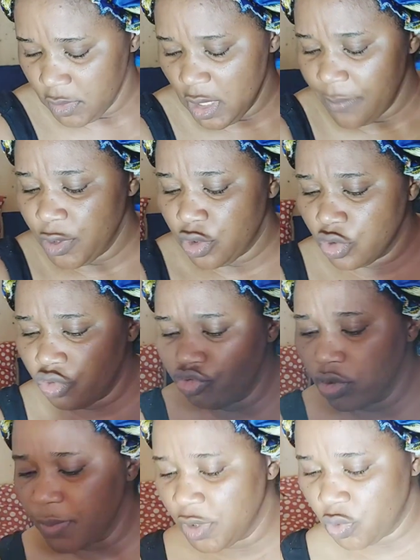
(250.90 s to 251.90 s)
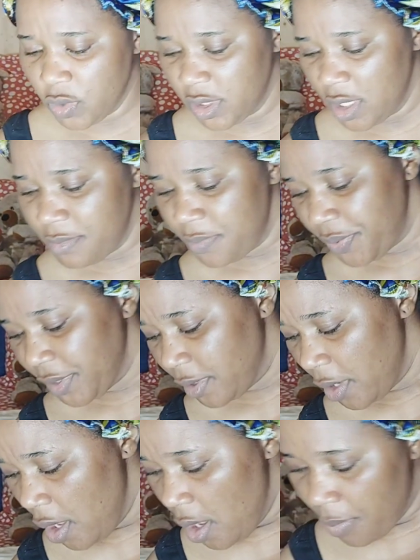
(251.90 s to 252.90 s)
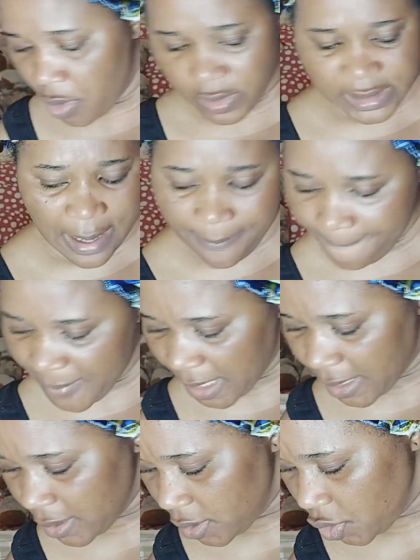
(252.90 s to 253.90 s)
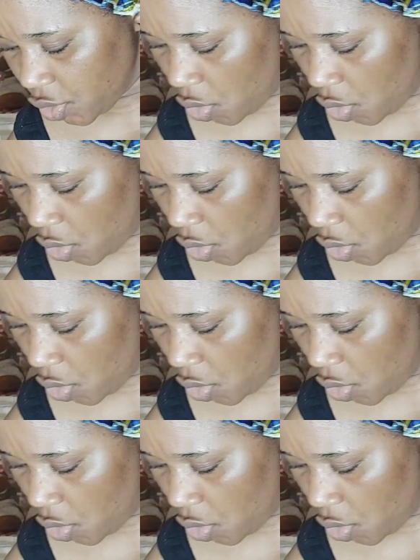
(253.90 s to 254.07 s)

Let me just drop this one. Let me pick it. Because I'm making this